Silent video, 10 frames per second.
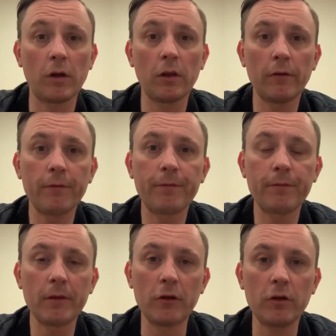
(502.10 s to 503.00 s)
love
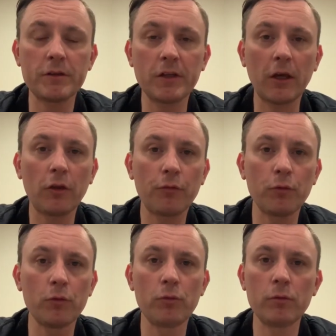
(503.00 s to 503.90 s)
that you could cycle
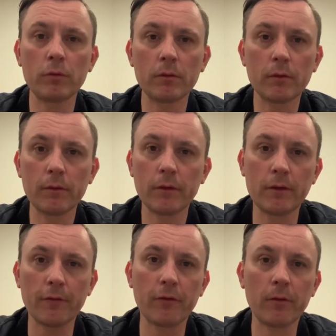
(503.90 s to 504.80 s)
through the
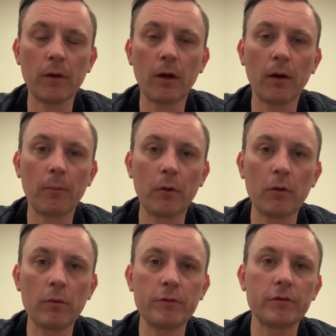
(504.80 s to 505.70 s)
different
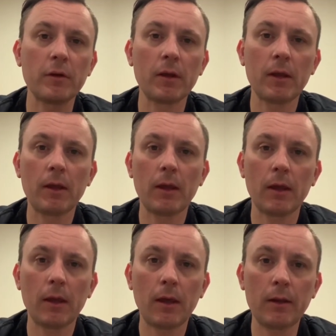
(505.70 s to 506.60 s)
modes
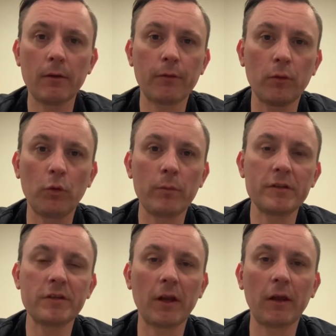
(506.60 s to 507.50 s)
and different lumen
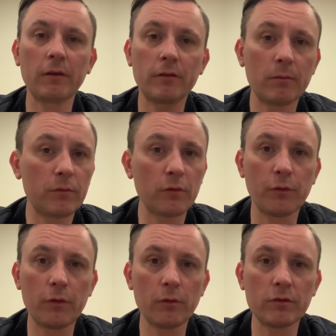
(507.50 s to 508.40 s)
settings. So if you're
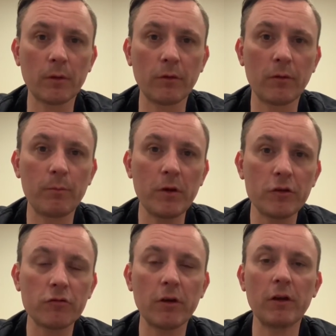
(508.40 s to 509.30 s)
doing something
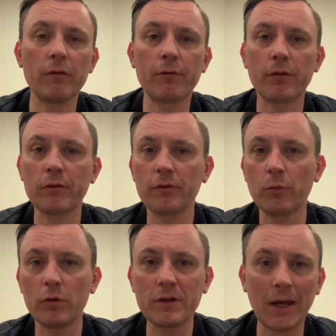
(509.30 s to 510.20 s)
administrative versus
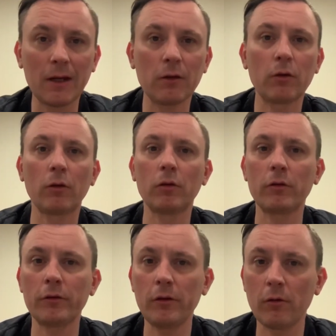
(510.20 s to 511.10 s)
more tactical, or
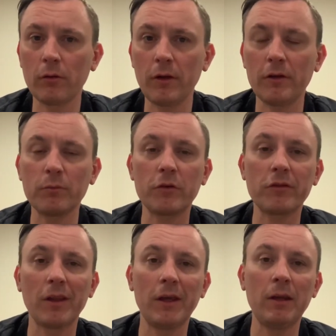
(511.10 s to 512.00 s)
you don't need as much
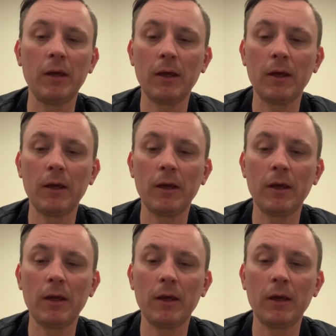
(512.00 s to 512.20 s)
light,